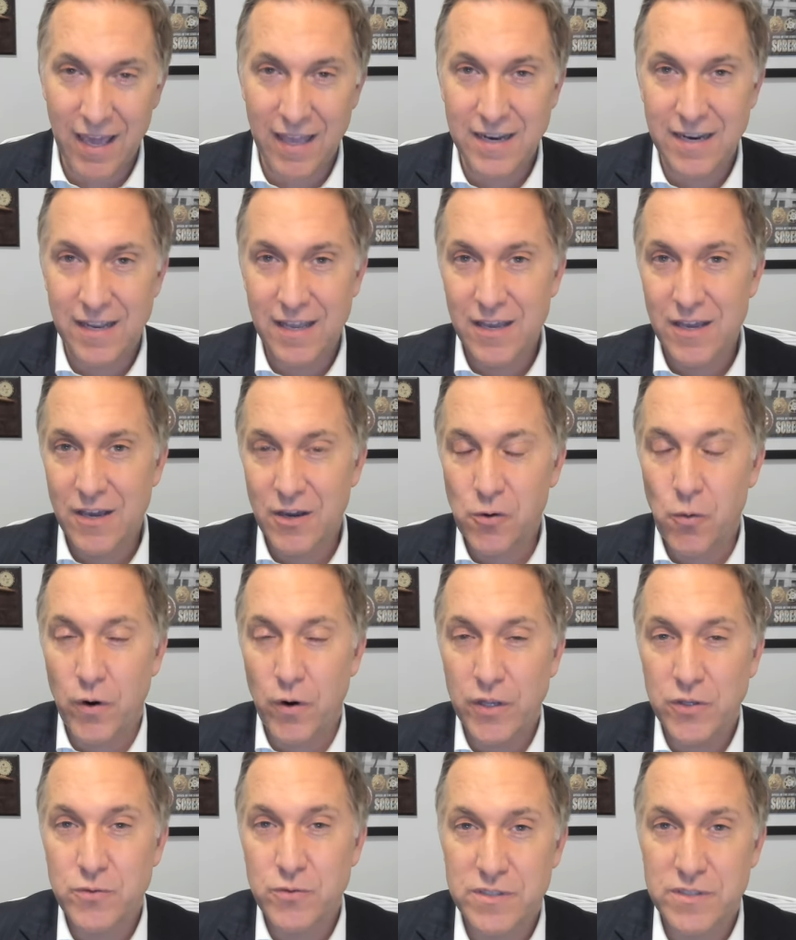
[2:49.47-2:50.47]
And
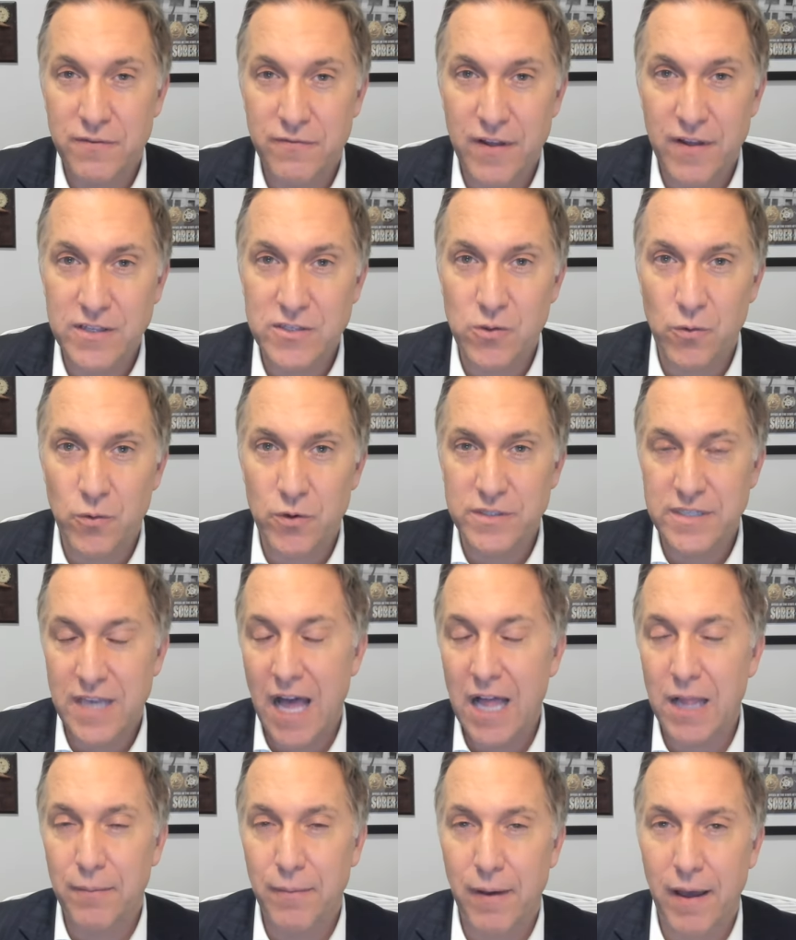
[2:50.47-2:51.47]
according to his defense lawyers, the
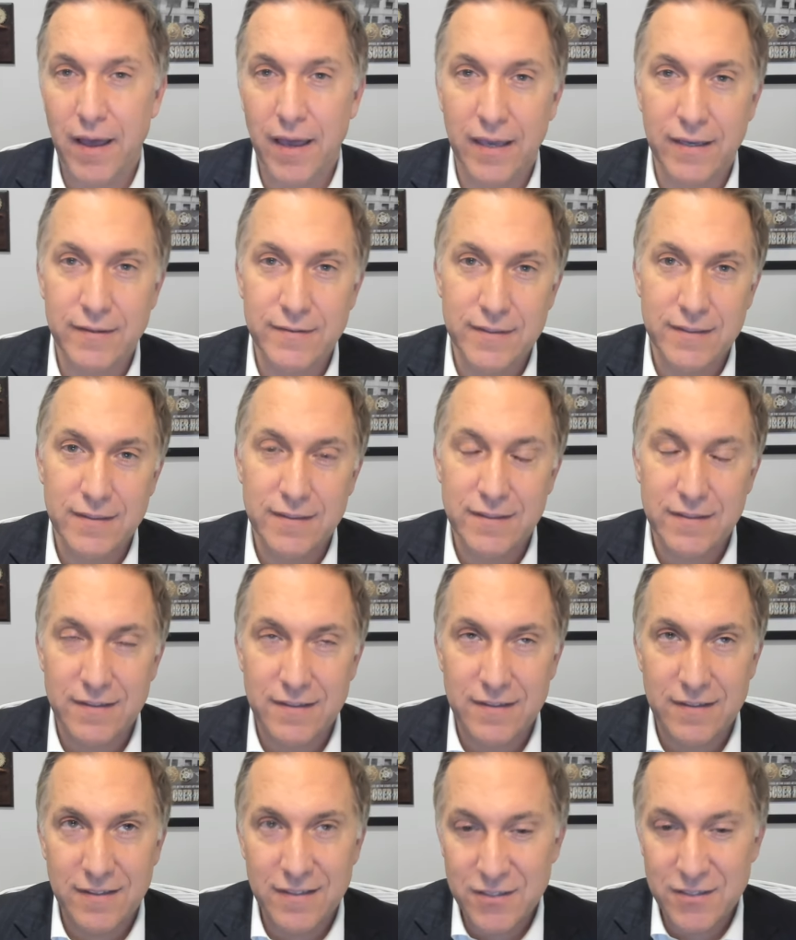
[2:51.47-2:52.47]
alibi
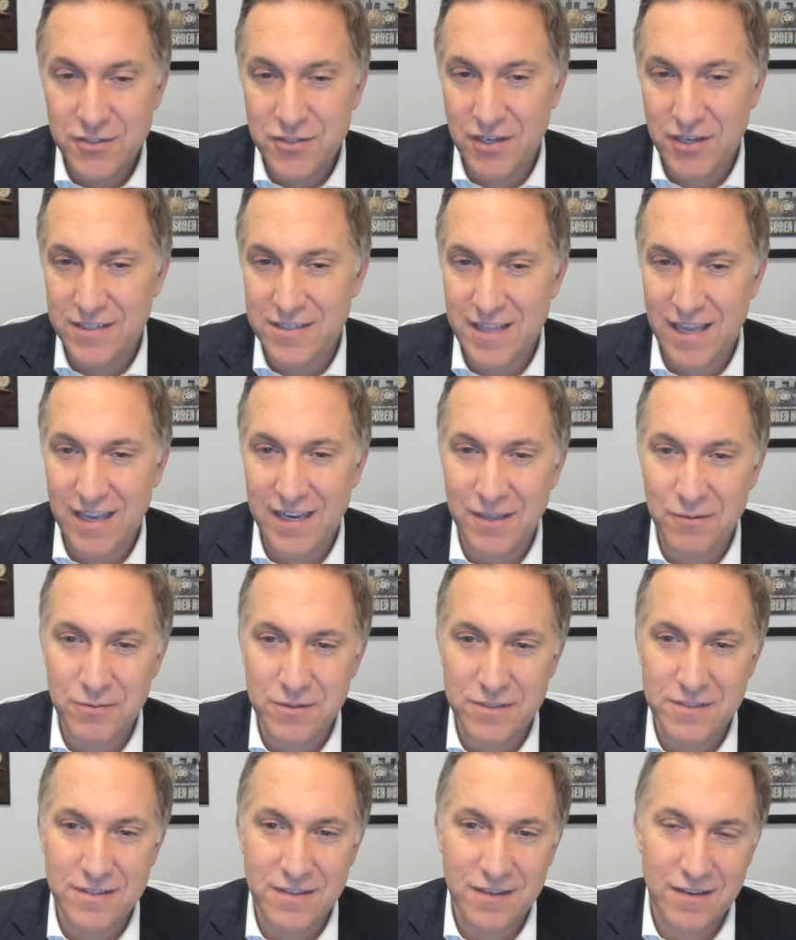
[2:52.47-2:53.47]
is just that he
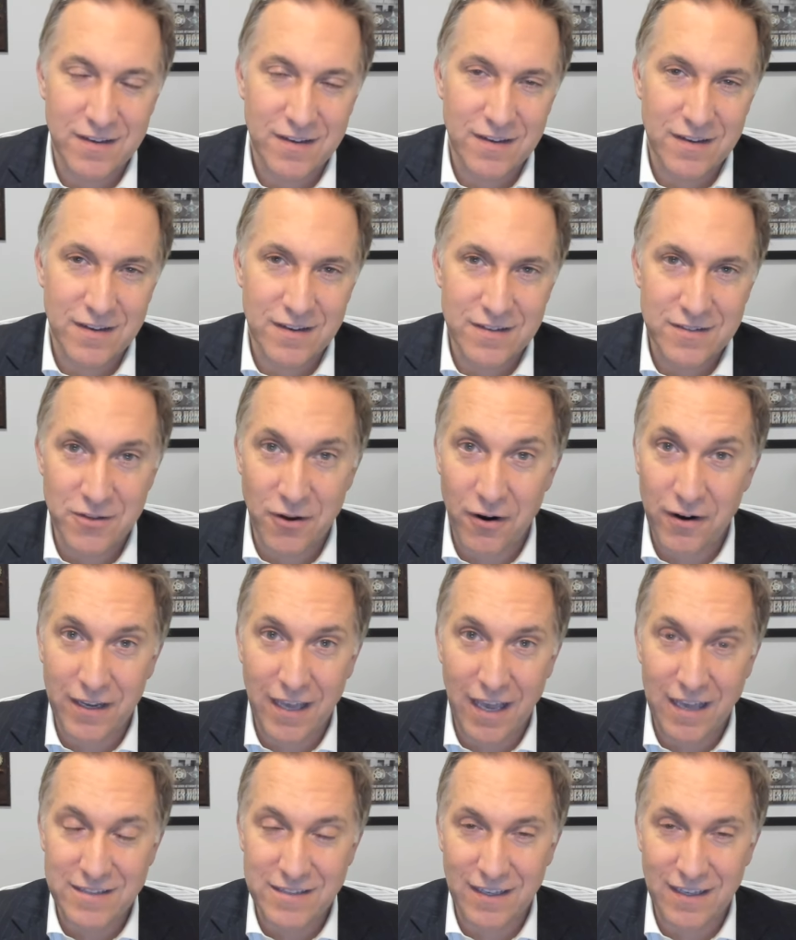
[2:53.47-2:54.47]
was
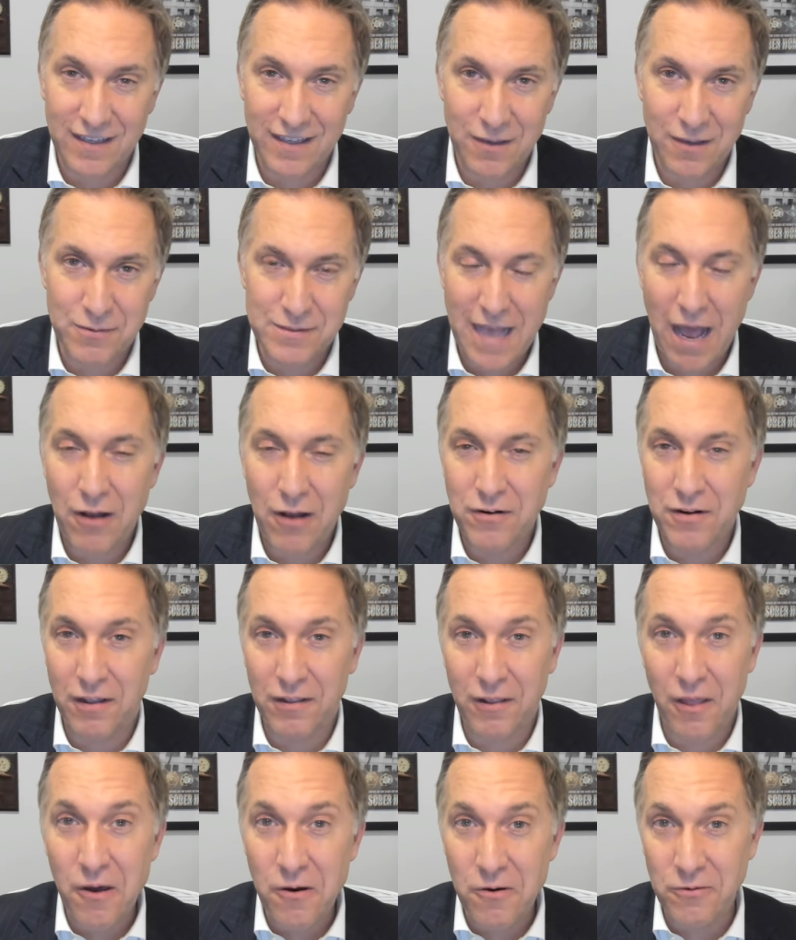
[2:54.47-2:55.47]
stargazing. He was out
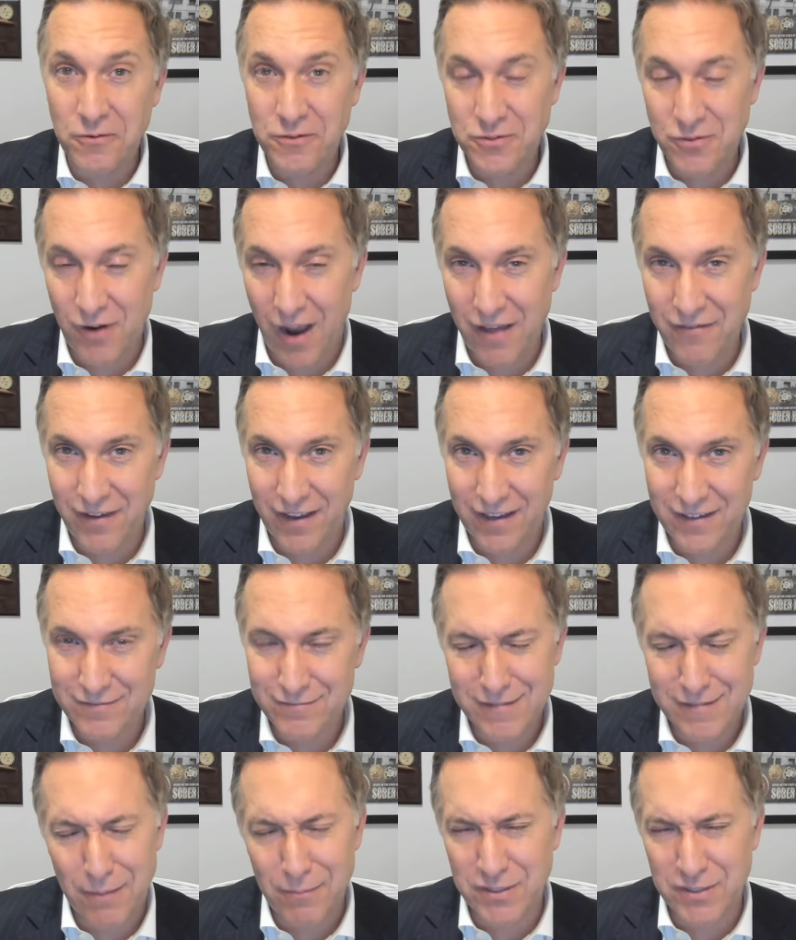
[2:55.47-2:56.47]
alone driving.
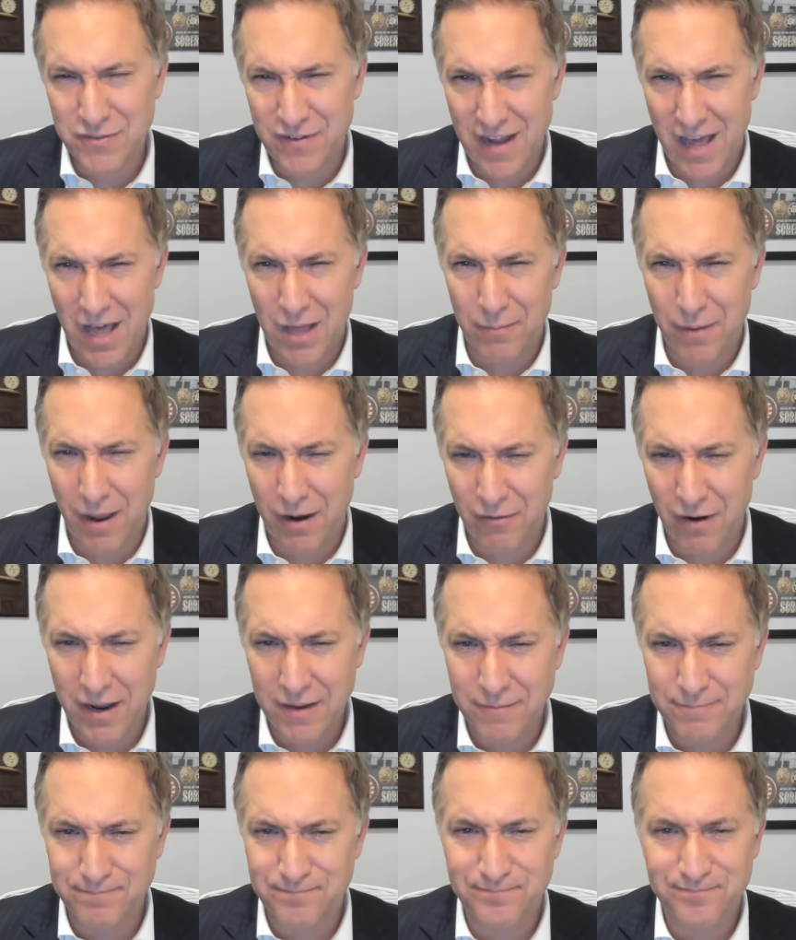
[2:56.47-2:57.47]
Not much of an alibi, right?